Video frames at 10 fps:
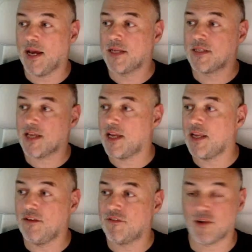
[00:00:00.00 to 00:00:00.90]
any
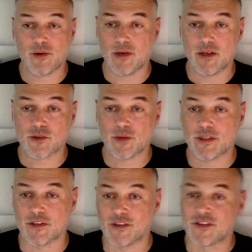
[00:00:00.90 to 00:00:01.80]
frequently asked
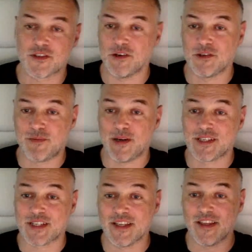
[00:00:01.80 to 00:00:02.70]
questions. So it's
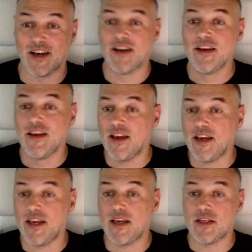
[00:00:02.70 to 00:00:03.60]
basically that.
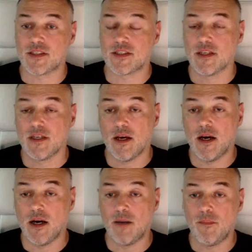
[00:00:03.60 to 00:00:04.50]
It is,
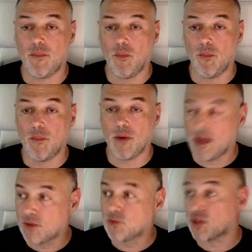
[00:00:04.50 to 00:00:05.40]
and
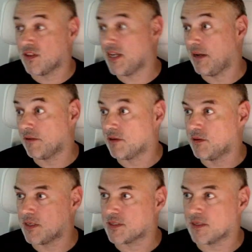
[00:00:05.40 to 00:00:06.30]
also the hero,
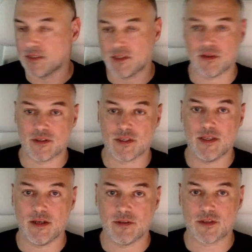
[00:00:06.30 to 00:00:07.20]
as you can see there,
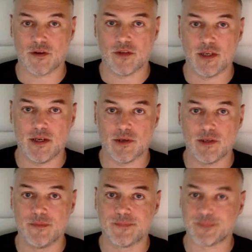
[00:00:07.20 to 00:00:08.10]
it's got the hero.
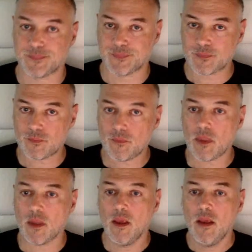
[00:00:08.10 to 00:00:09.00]

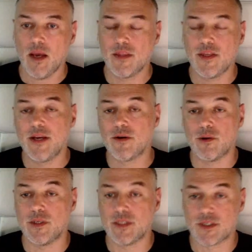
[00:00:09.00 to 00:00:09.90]
And the hero
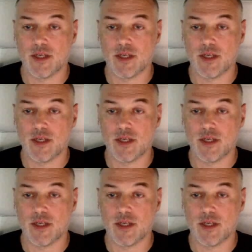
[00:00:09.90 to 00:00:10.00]
is